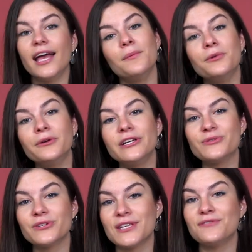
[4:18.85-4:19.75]
Employees
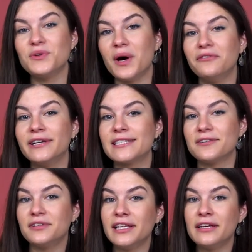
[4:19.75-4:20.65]
receive 12 weeks
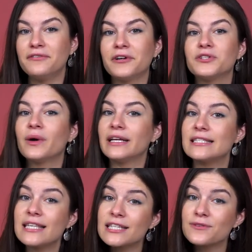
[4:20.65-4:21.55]
of leave or
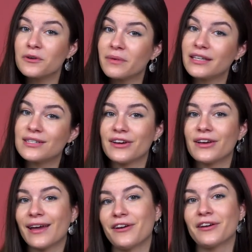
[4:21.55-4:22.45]
26 for military
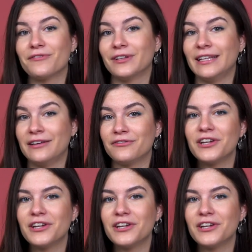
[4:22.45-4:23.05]
caregiver leave,